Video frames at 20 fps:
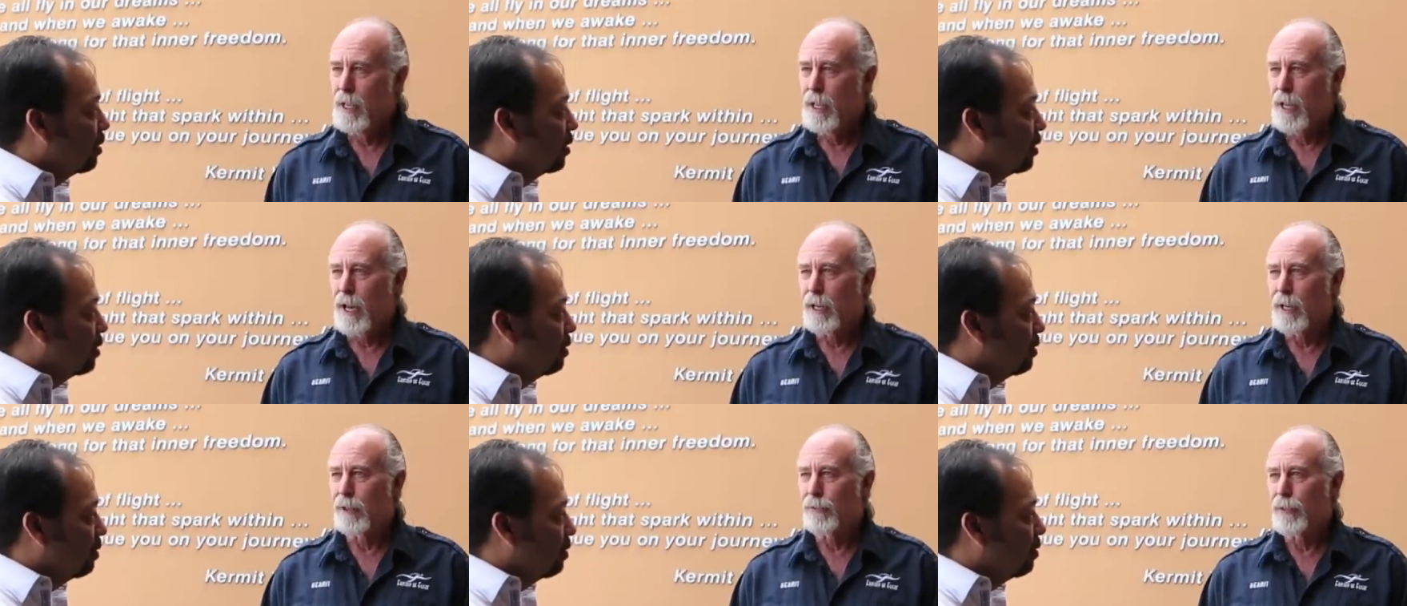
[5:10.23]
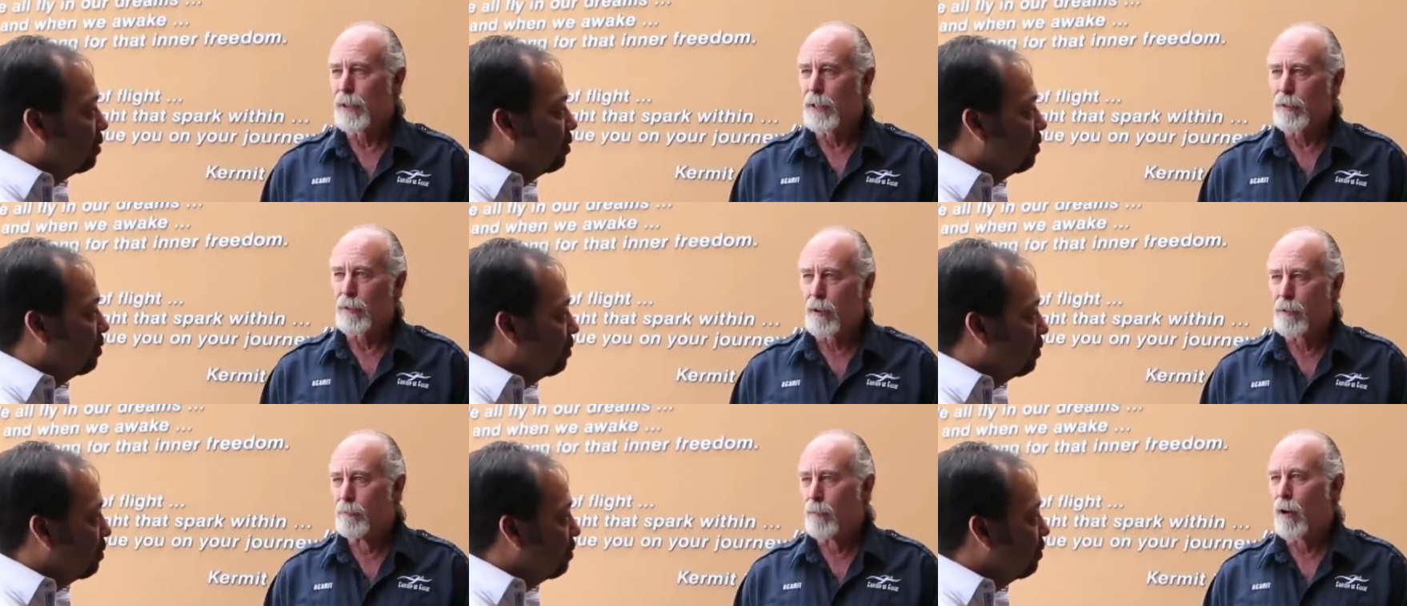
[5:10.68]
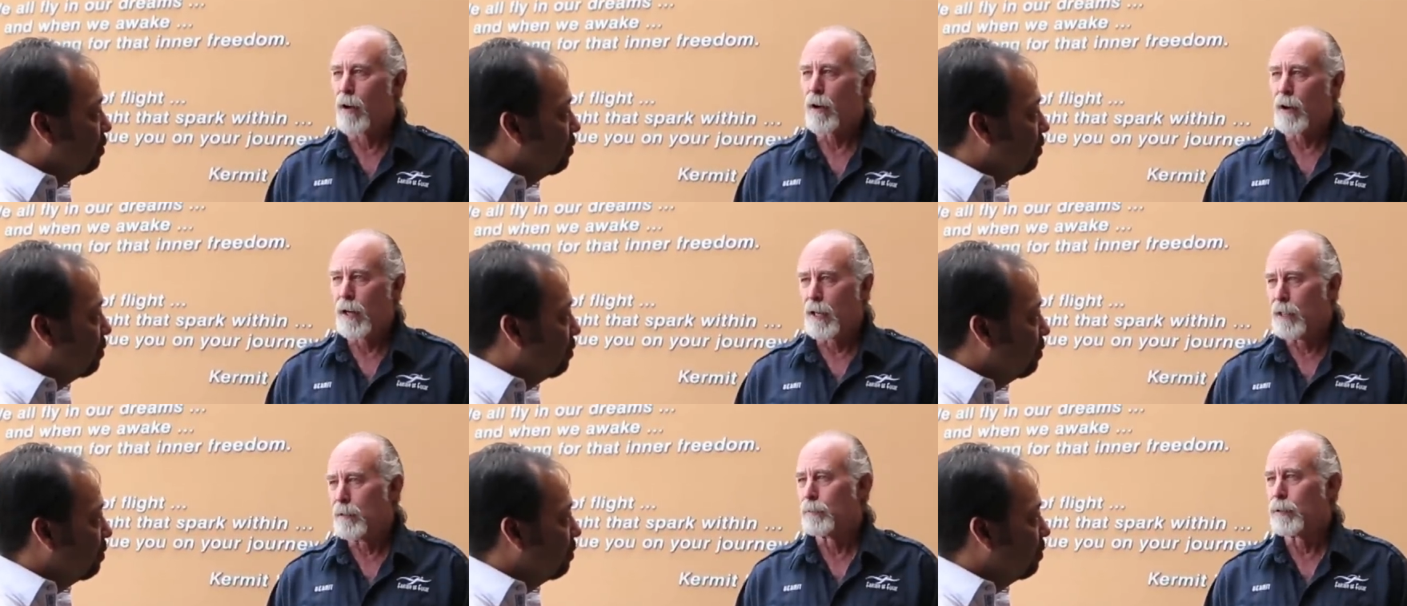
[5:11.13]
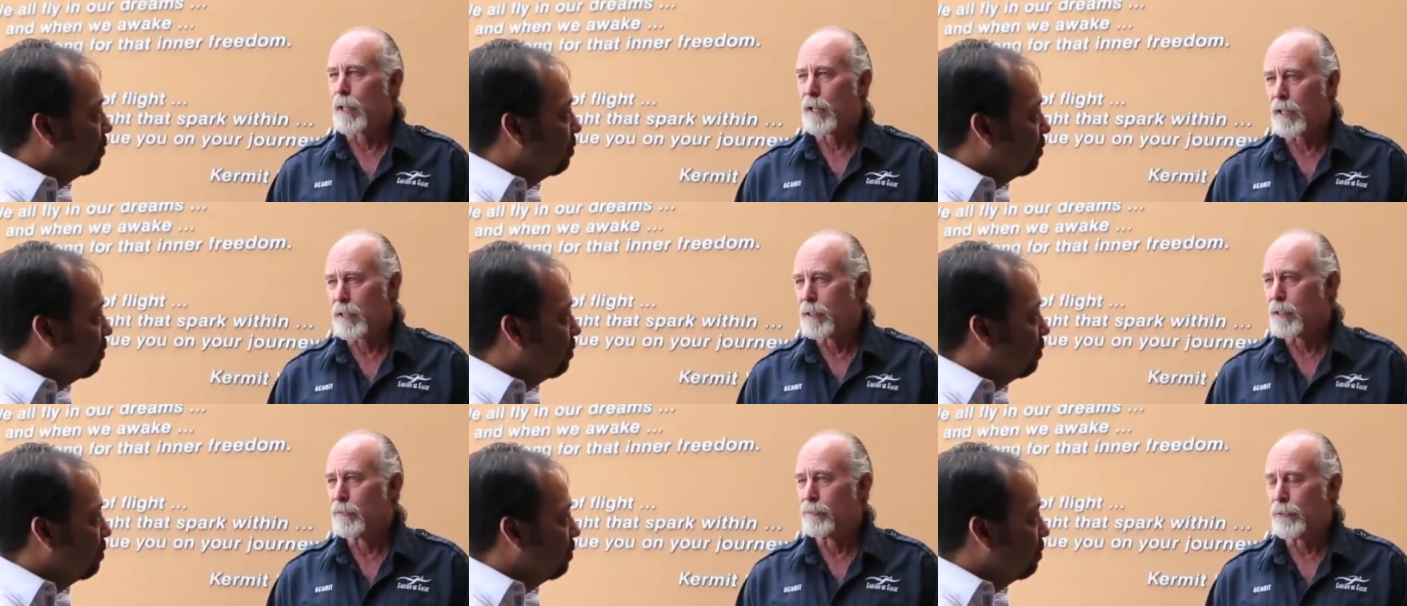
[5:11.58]
Speaker 1: And I think our marketing plan
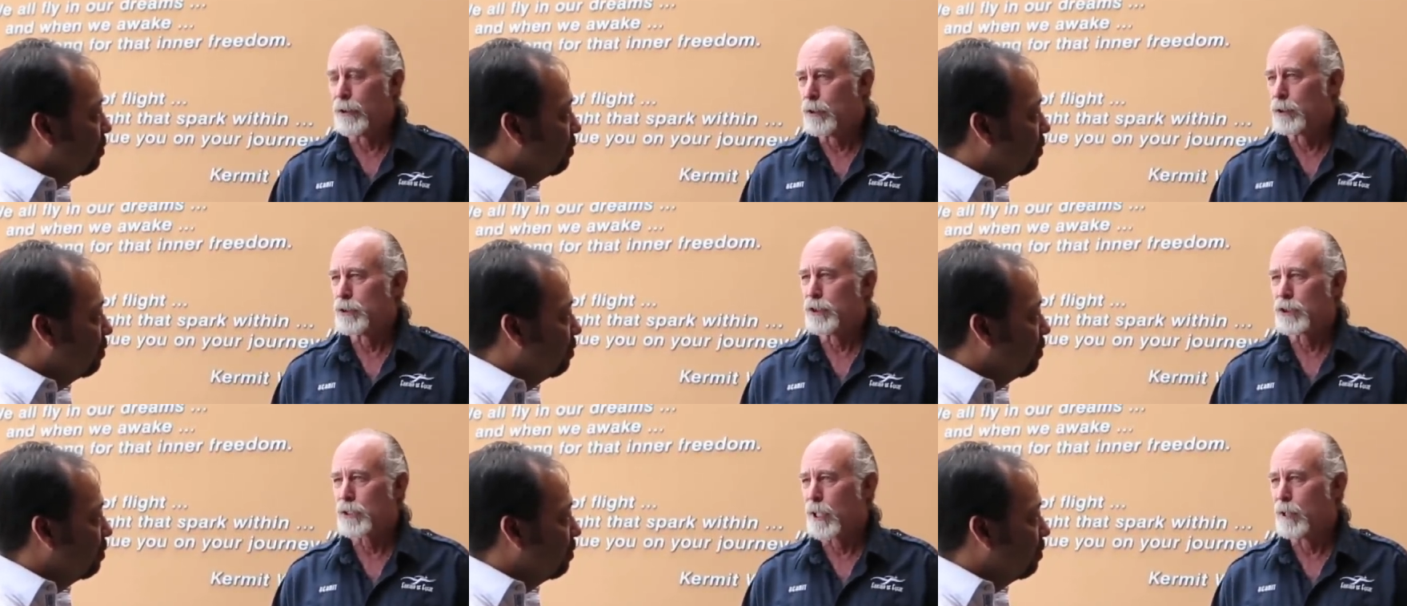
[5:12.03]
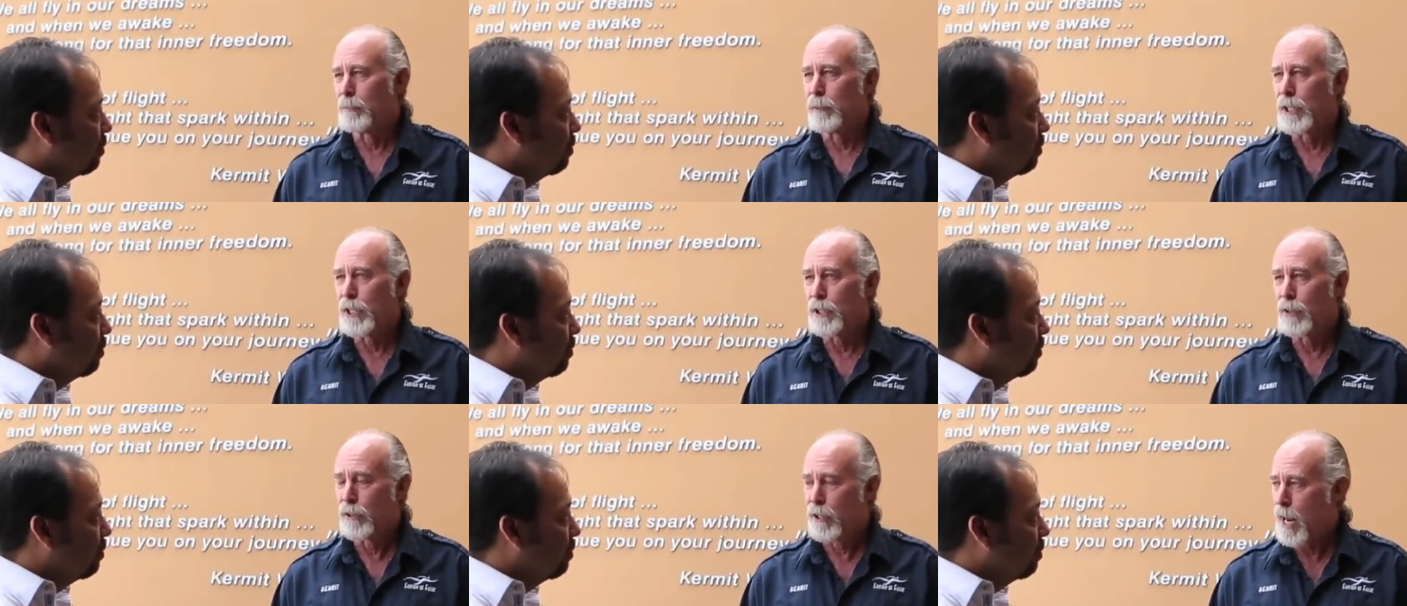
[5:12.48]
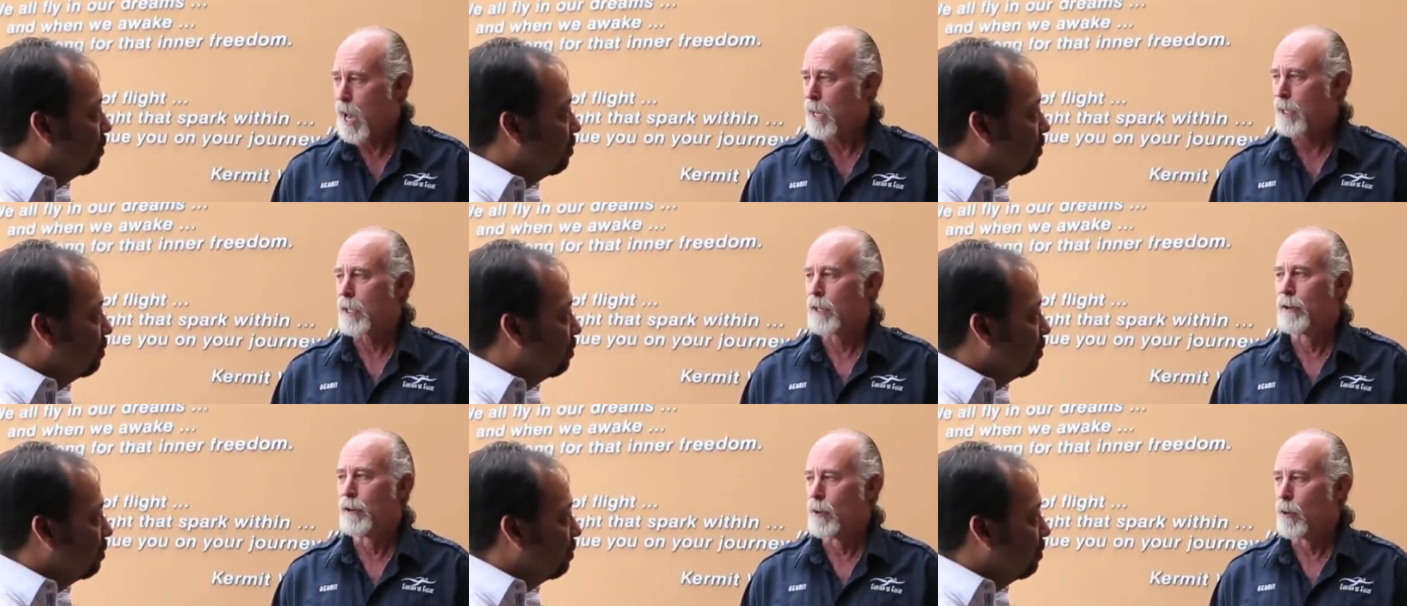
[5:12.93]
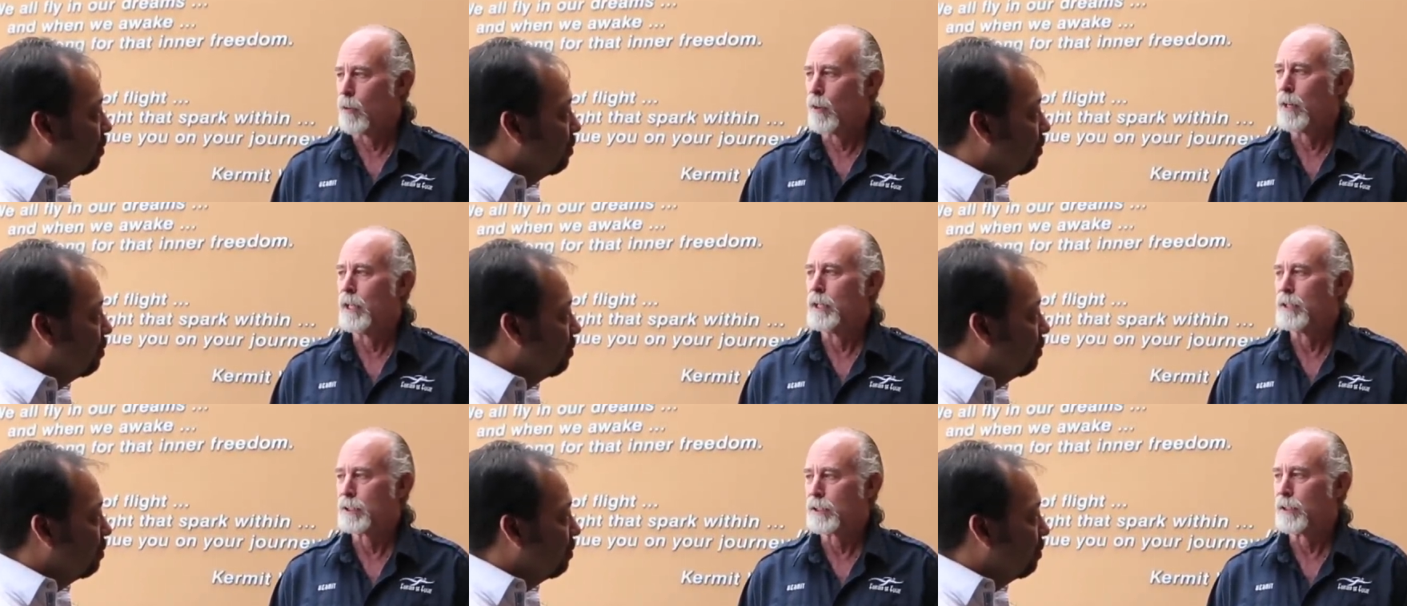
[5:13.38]
in the future is going to be you're not going to know what it
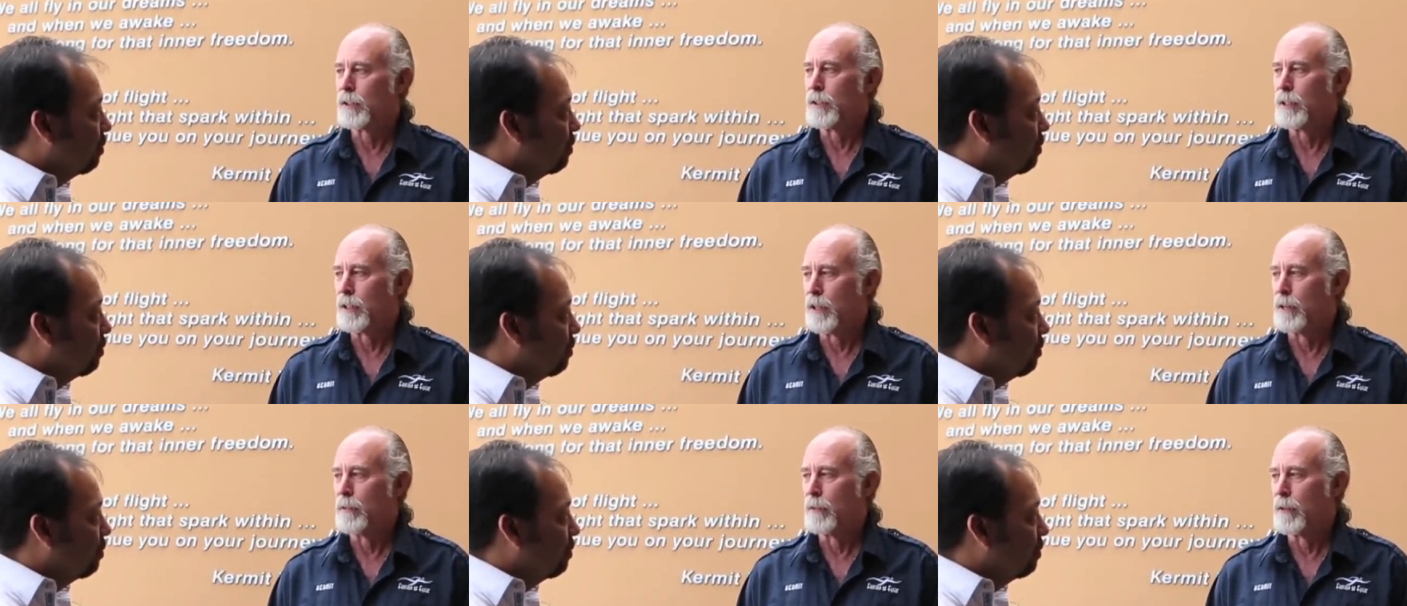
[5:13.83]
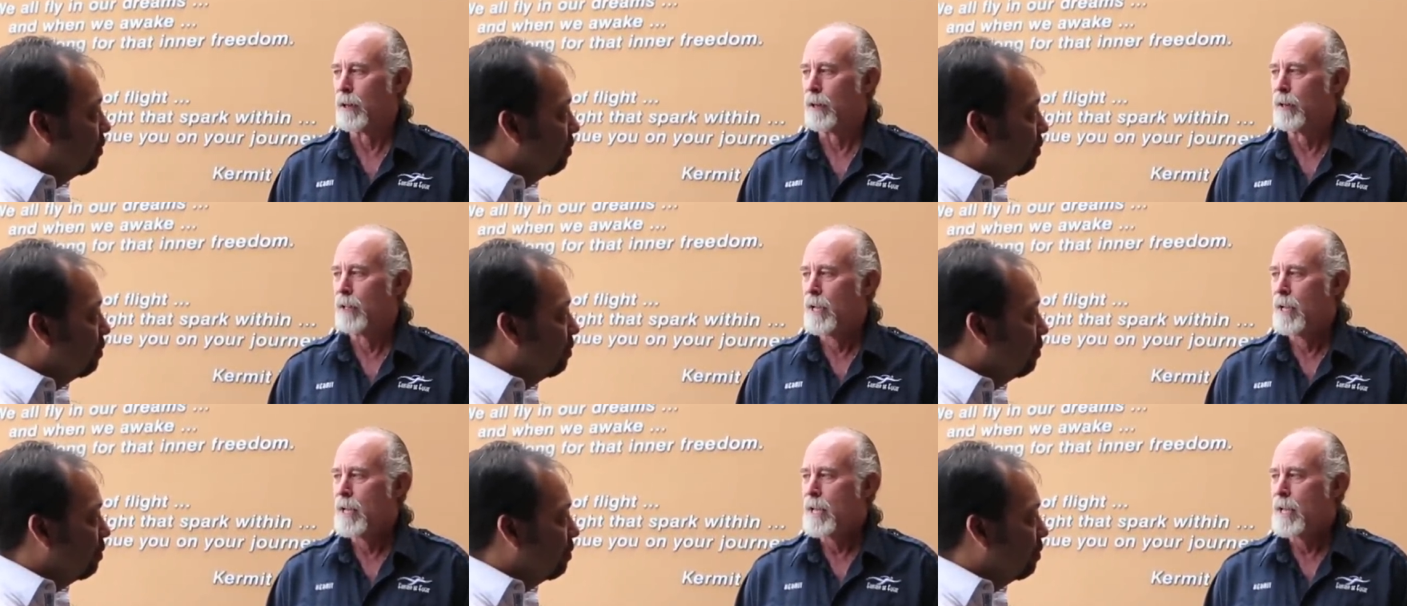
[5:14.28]
is till you go there.